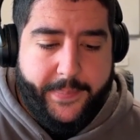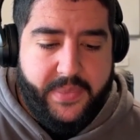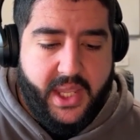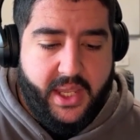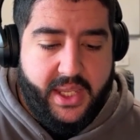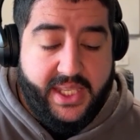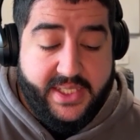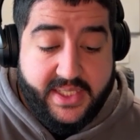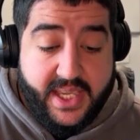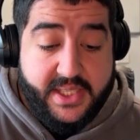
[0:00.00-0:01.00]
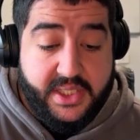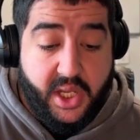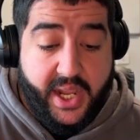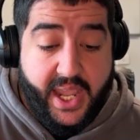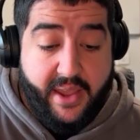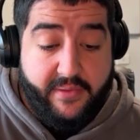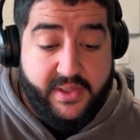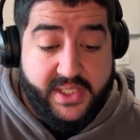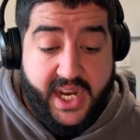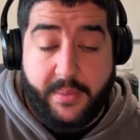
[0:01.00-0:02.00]
In 6th, I have
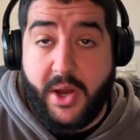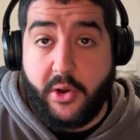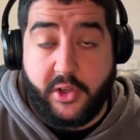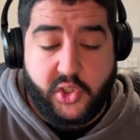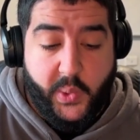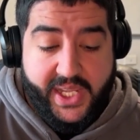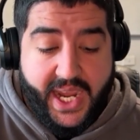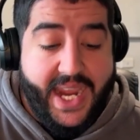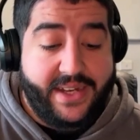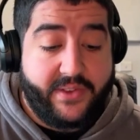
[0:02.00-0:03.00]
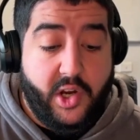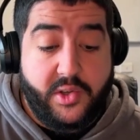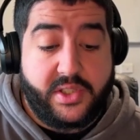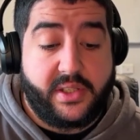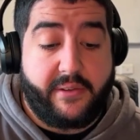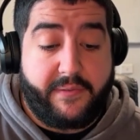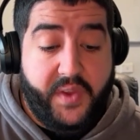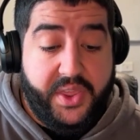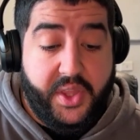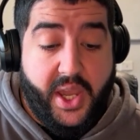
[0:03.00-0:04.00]
Zach Merritt on 28 votes.
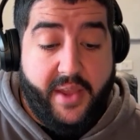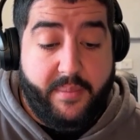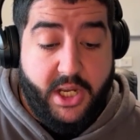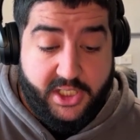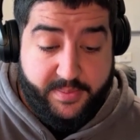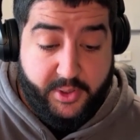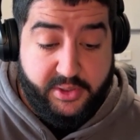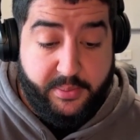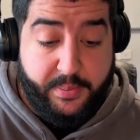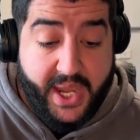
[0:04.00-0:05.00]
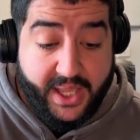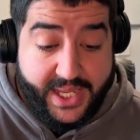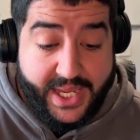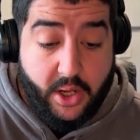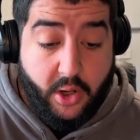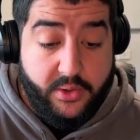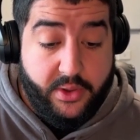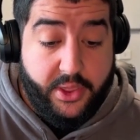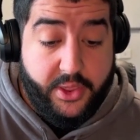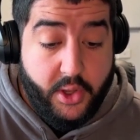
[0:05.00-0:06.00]
5th, I have Mark Bontempelli on
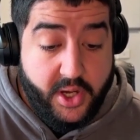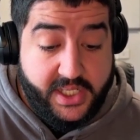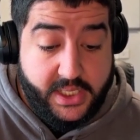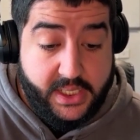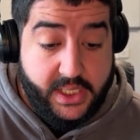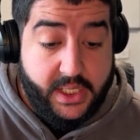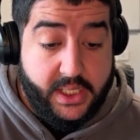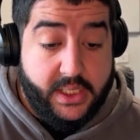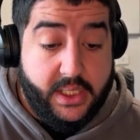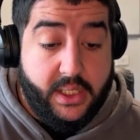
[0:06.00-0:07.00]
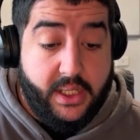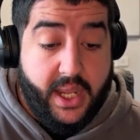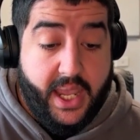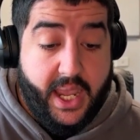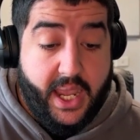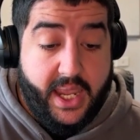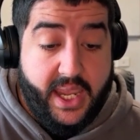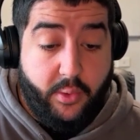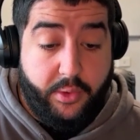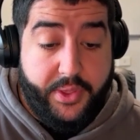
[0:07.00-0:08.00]
30.
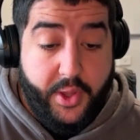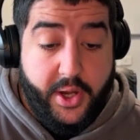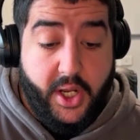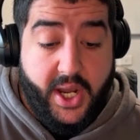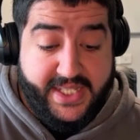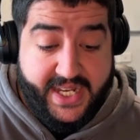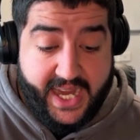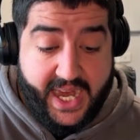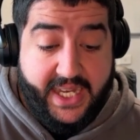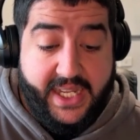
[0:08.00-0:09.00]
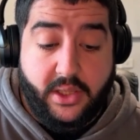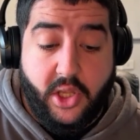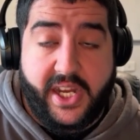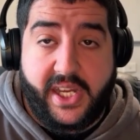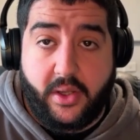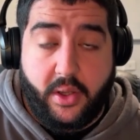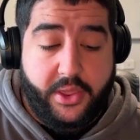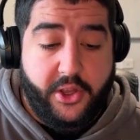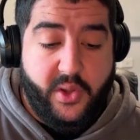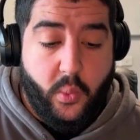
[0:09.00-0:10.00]
Equal 3rd, Isaac Heaney and Lockie Neal on
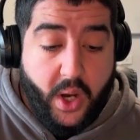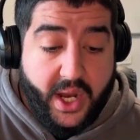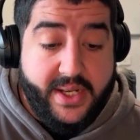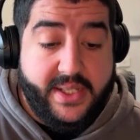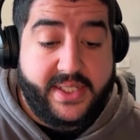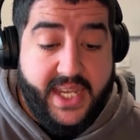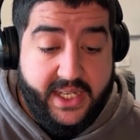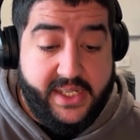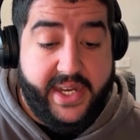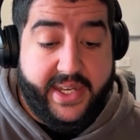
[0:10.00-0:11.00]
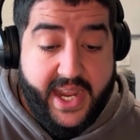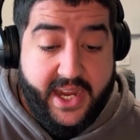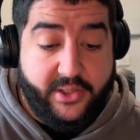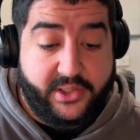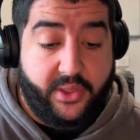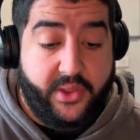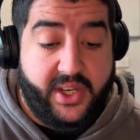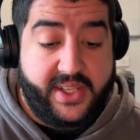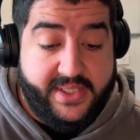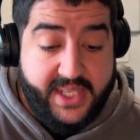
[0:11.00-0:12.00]
31. 2nd, Nick Dacos on
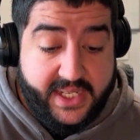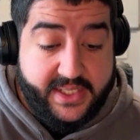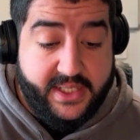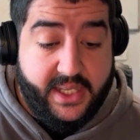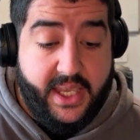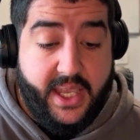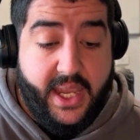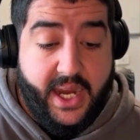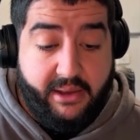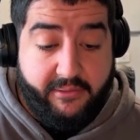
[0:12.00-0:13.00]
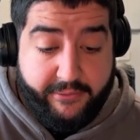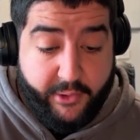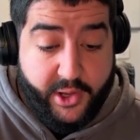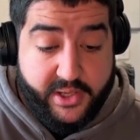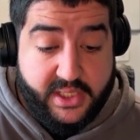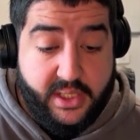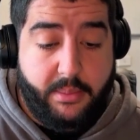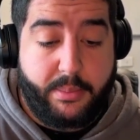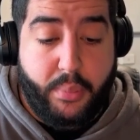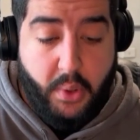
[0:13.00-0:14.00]
36. And in 1st,
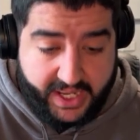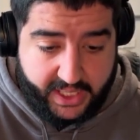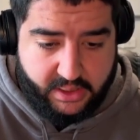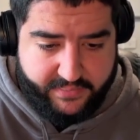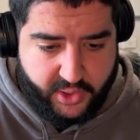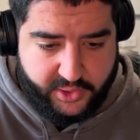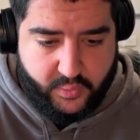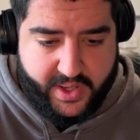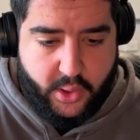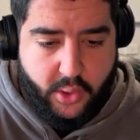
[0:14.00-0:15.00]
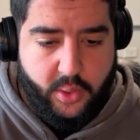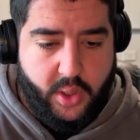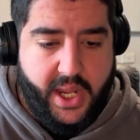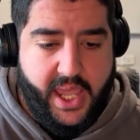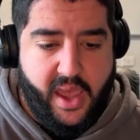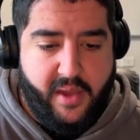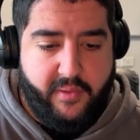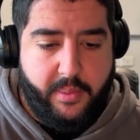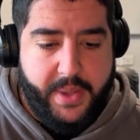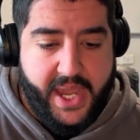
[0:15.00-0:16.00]
breaking the votes record, I
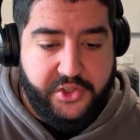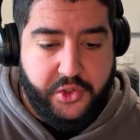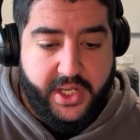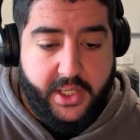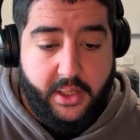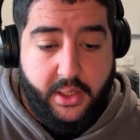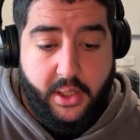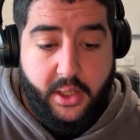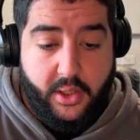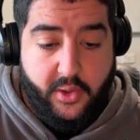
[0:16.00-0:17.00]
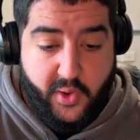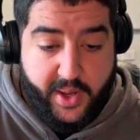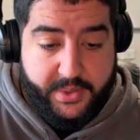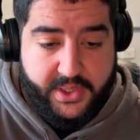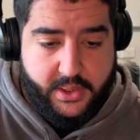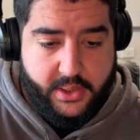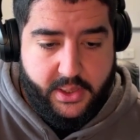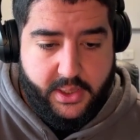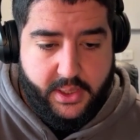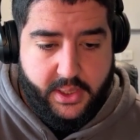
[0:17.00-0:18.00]
have Patrick Cripps.
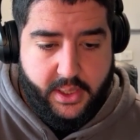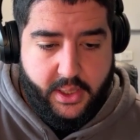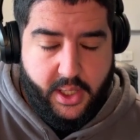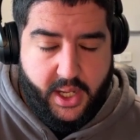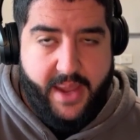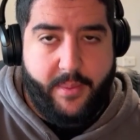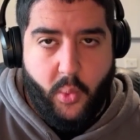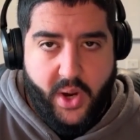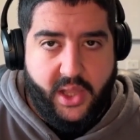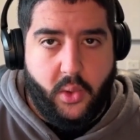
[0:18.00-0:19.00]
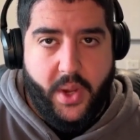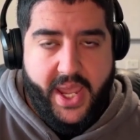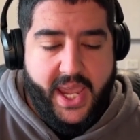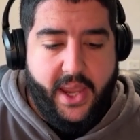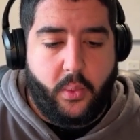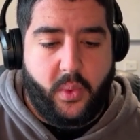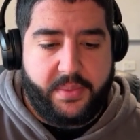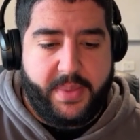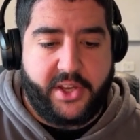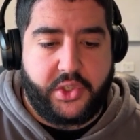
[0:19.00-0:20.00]
I am well aware with
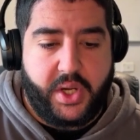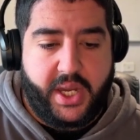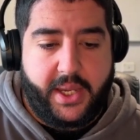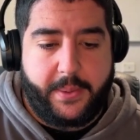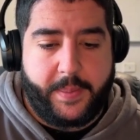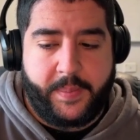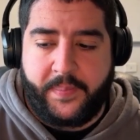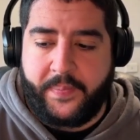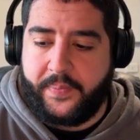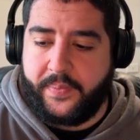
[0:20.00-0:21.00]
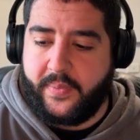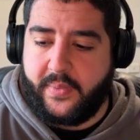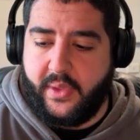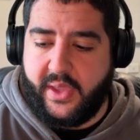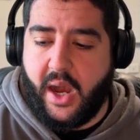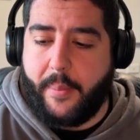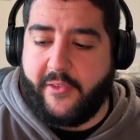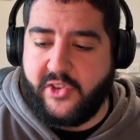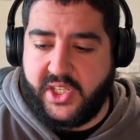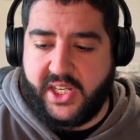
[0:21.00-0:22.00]
Patrick that I'm
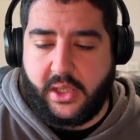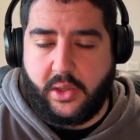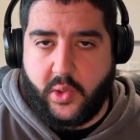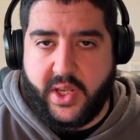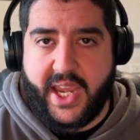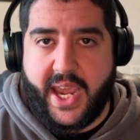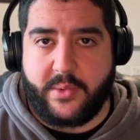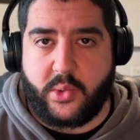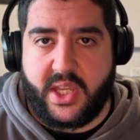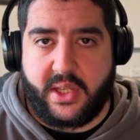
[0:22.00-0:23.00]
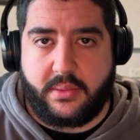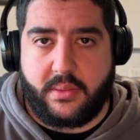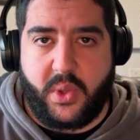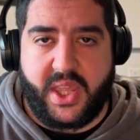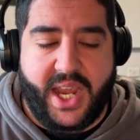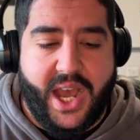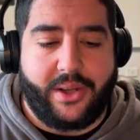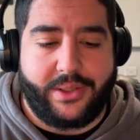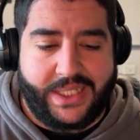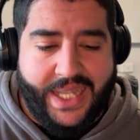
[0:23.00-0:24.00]
obviously going to look at games with a
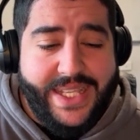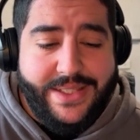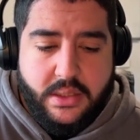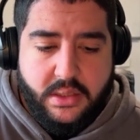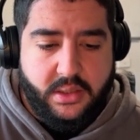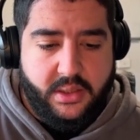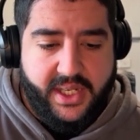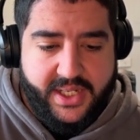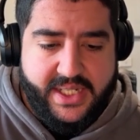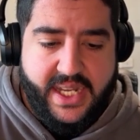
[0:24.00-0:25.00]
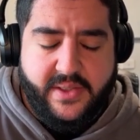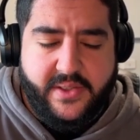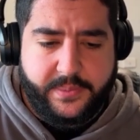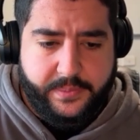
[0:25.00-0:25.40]
Carlton lens, in a sense.